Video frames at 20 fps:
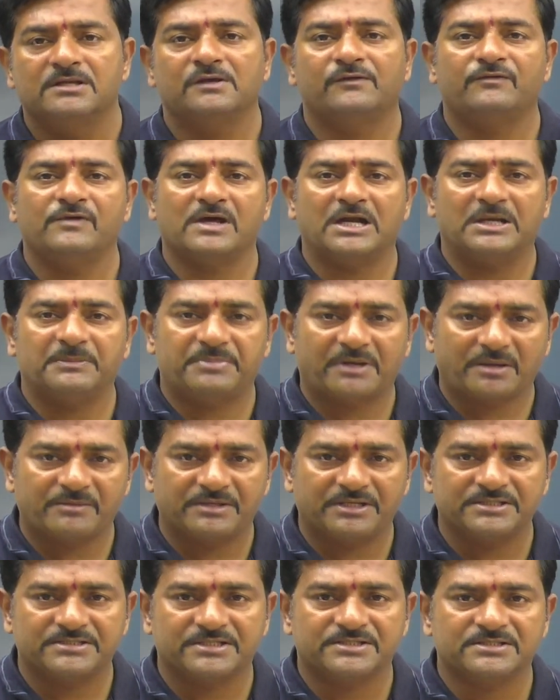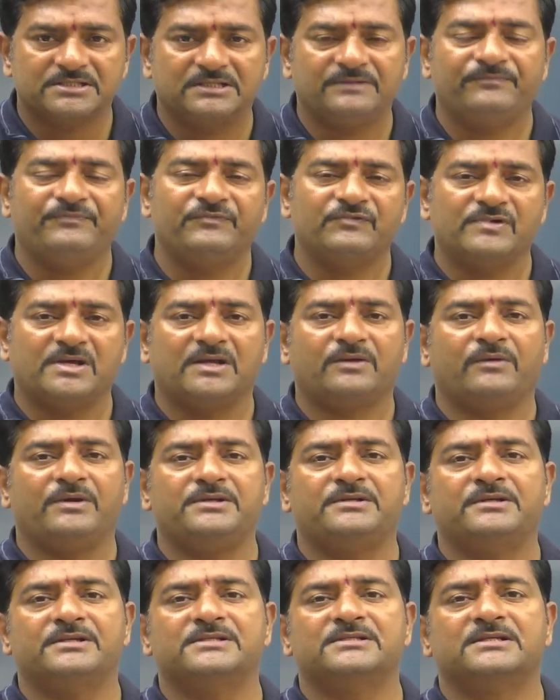If you are in primary section, we are
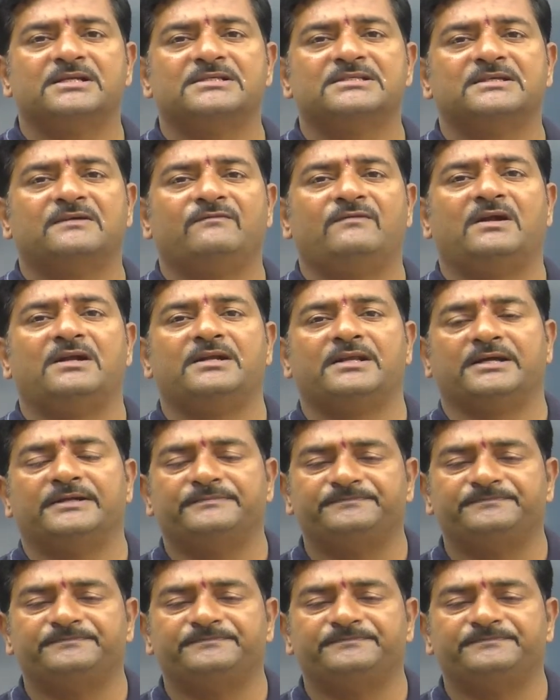going to discuss somewhat